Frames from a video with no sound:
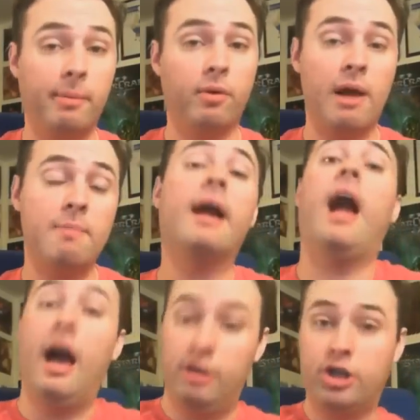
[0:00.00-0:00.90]
But I'll be right
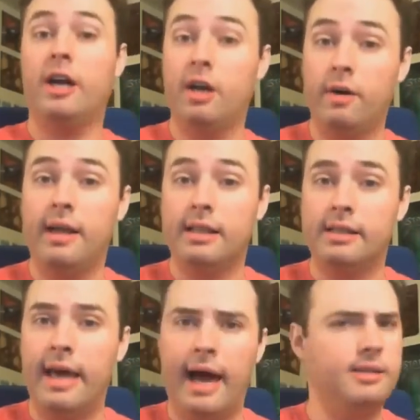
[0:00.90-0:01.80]
back. I just gotta go get
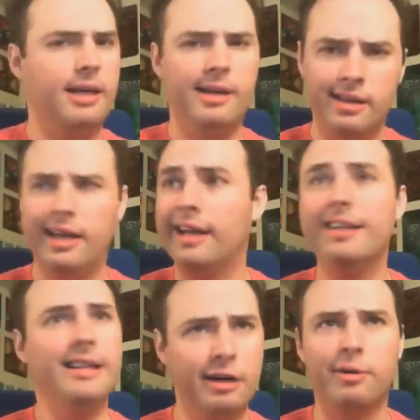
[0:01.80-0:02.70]
this gas. It'll
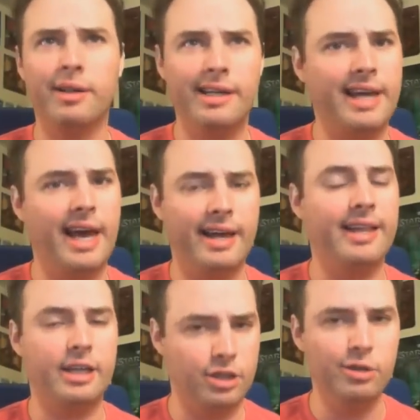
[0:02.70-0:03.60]
it'll literally
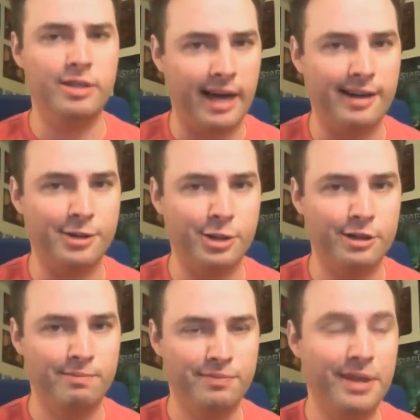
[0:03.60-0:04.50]
take like two
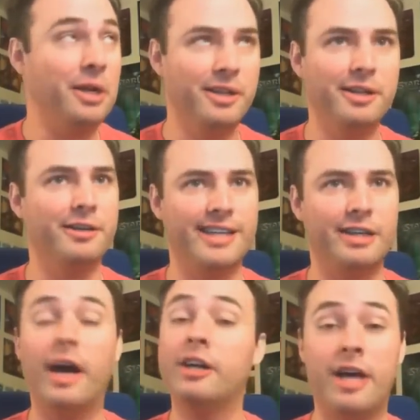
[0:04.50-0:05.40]
seconds. It'll literally
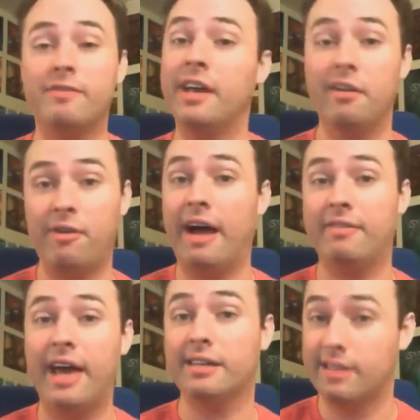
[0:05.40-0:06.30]
take. Two, I just have to get
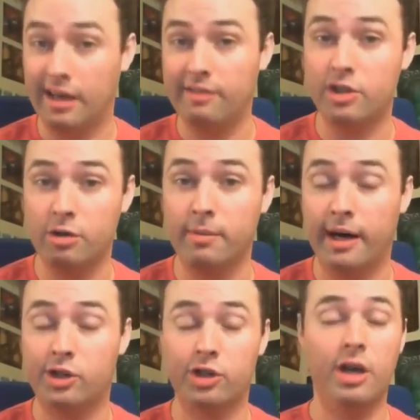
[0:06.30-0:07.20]
five gas, not even too
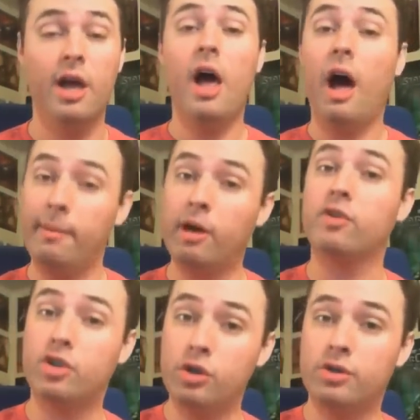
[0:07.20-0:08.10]
much. I'll be gone
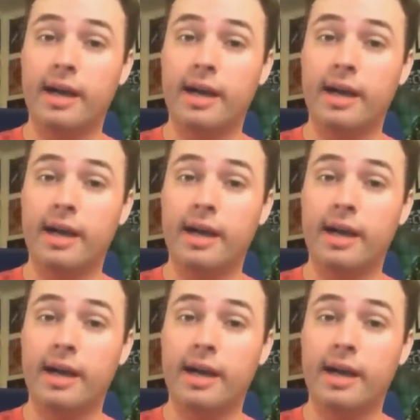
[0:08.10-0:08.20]
for two